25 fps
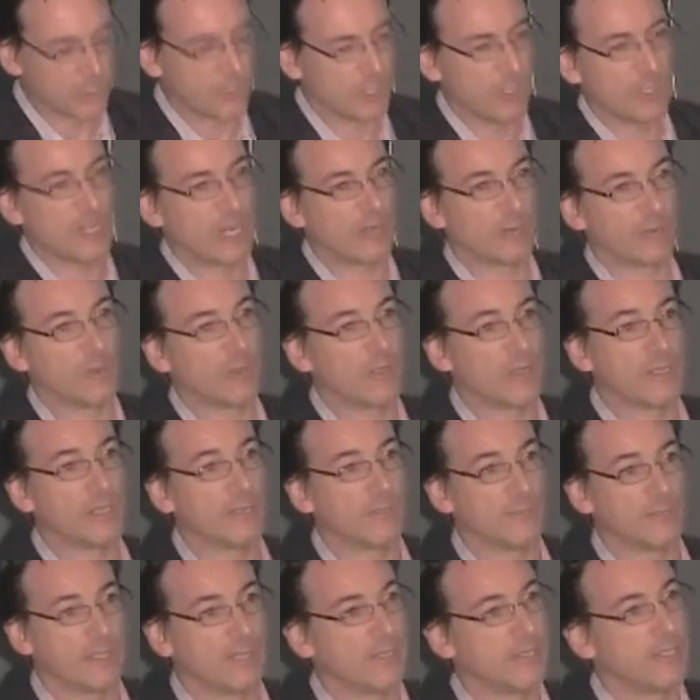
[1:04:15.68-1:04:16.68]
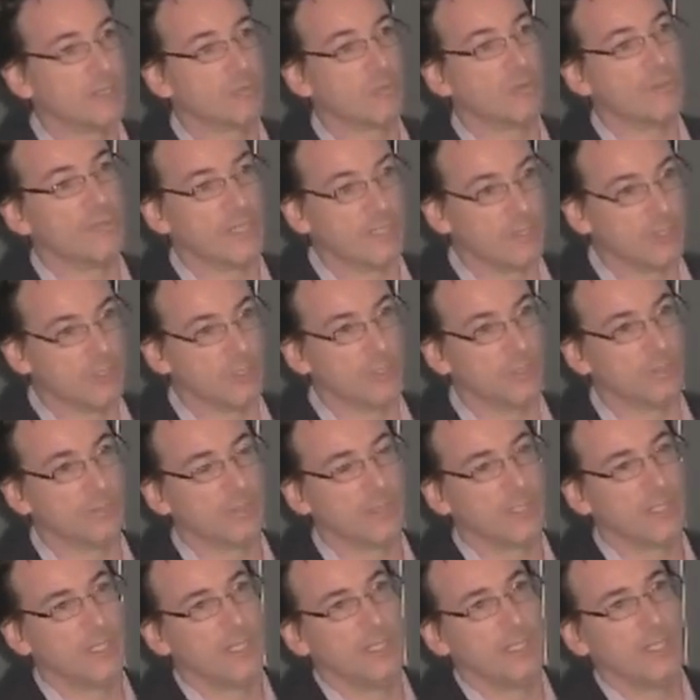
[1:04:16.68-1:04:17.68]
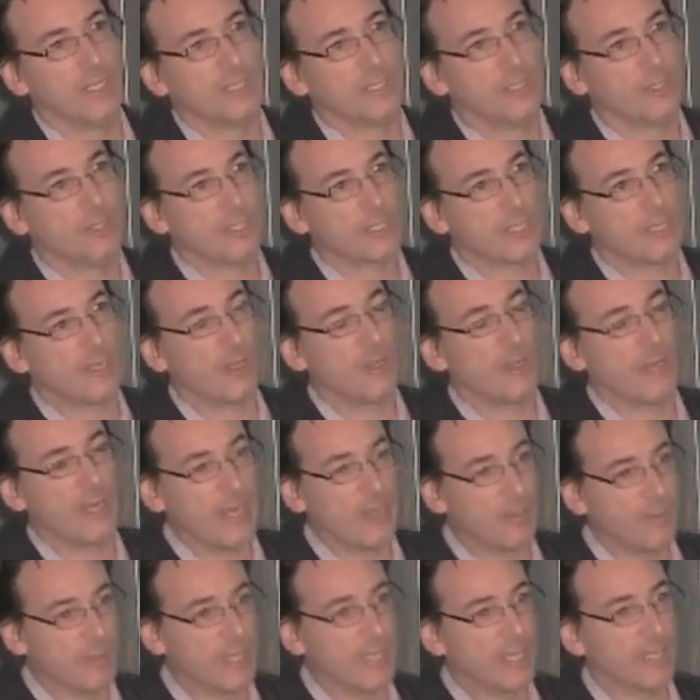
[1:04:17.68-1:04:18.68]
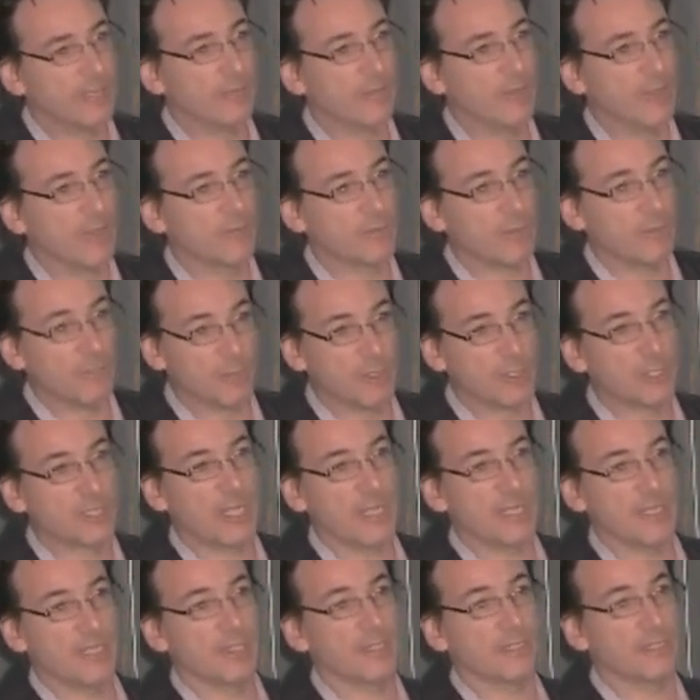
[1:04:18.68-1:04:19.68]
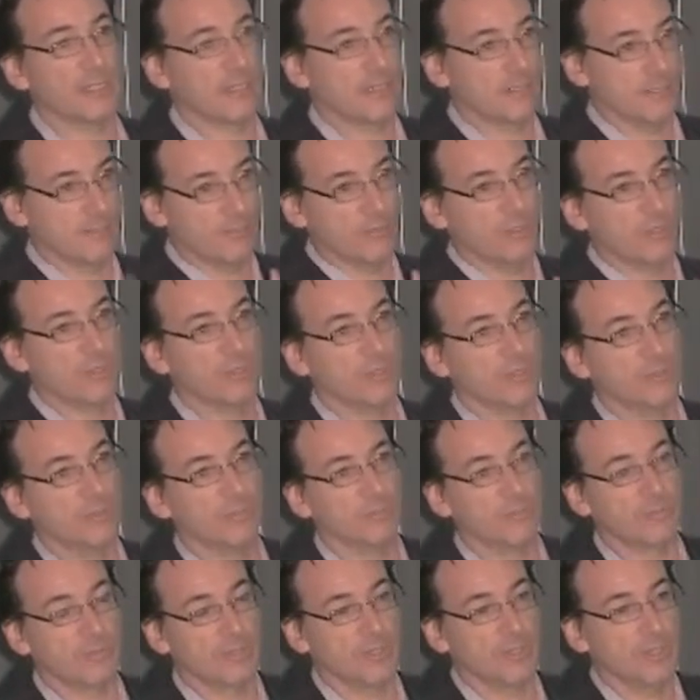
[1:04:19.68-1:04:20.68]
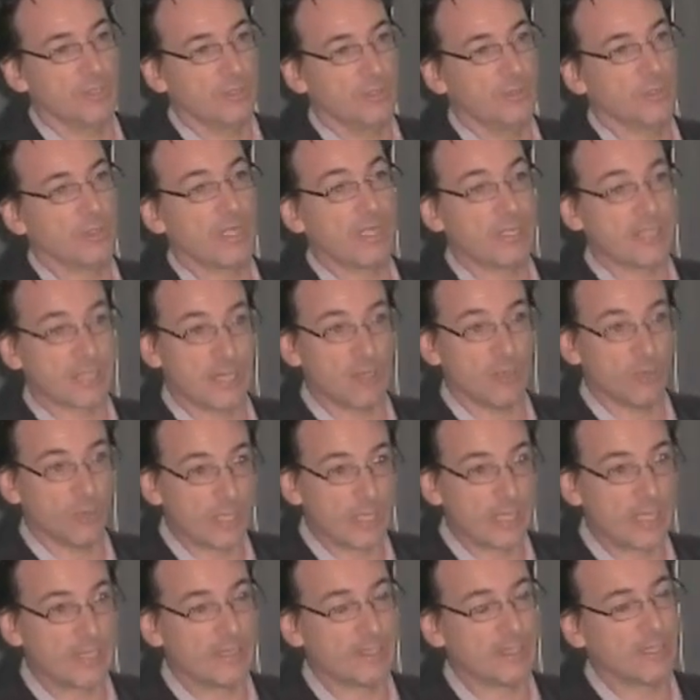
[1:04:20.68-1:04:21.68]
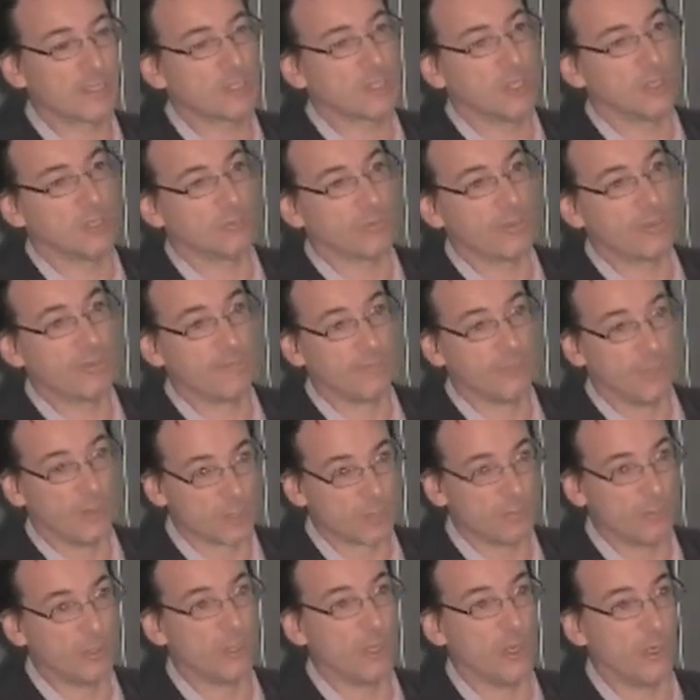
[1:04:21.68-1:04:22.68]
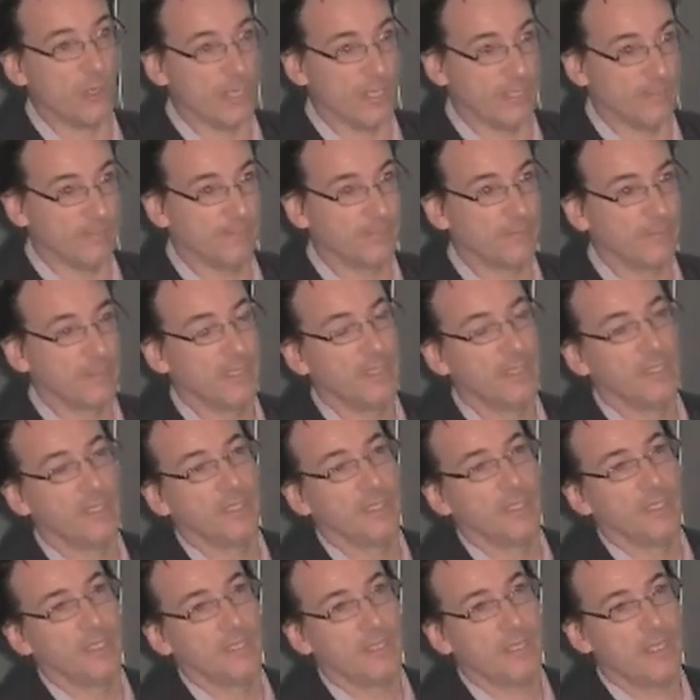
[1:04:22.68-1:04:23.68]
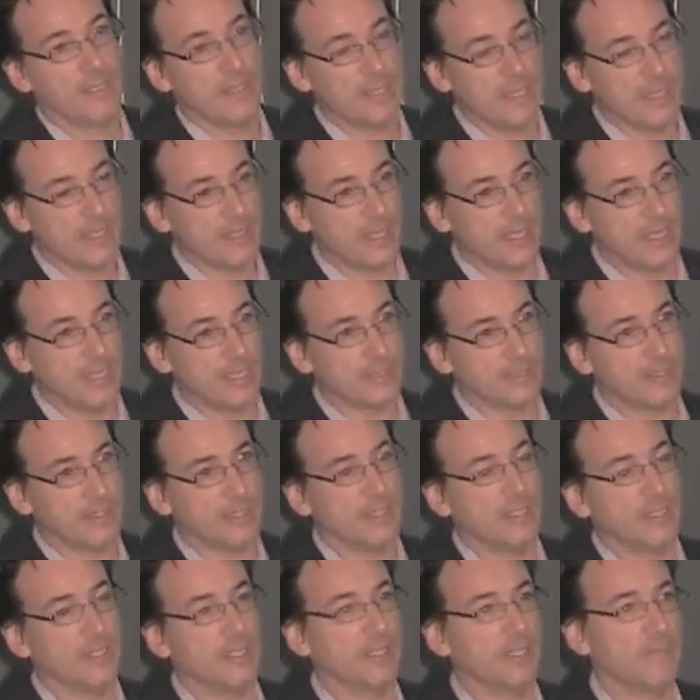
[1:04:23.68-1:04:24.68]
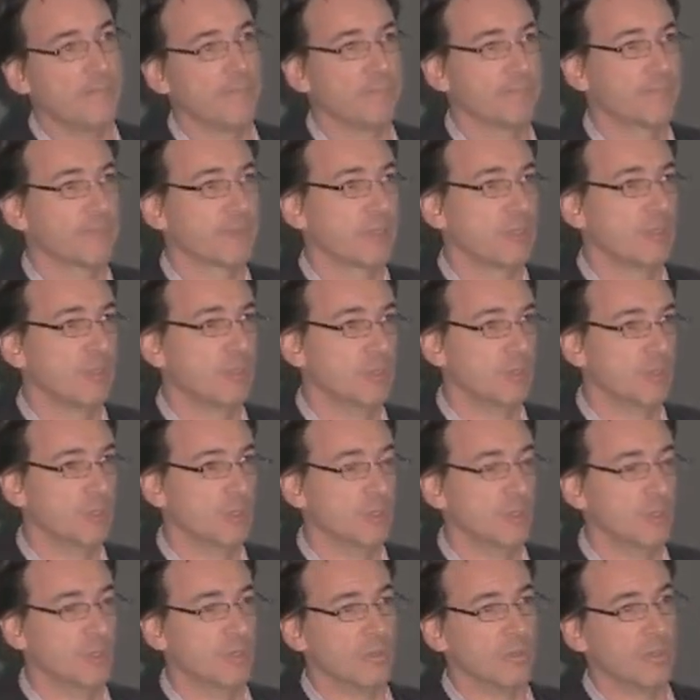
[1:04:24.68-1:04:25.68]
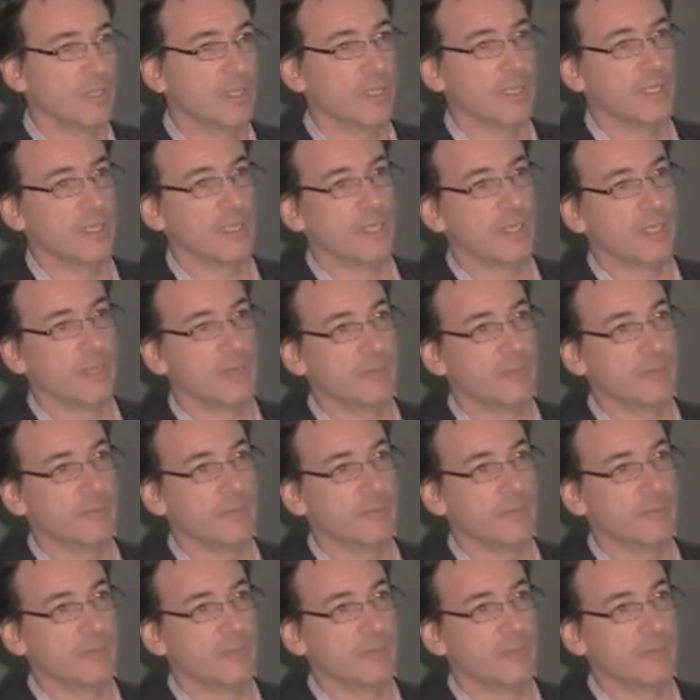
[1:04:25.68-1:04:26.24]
There is evolutionary algorithms, that is what they do. There is another area of computer science that if you can start looking at it, it's called reinforcement learning. The idea that